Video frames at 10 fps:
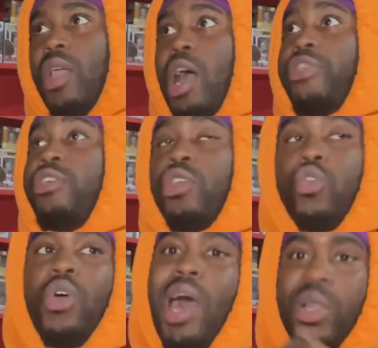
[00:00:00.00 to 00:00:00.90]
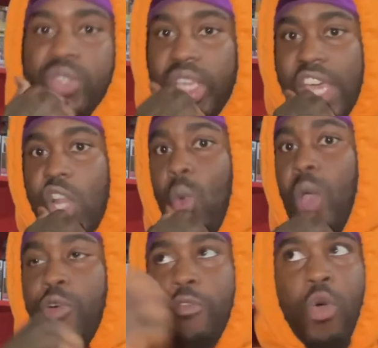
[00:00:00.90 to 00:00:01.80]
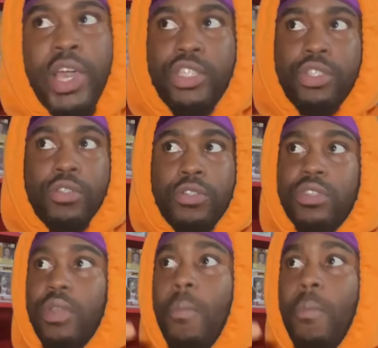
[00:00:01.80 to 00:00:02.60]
I think you could honestly get away with 4 inches.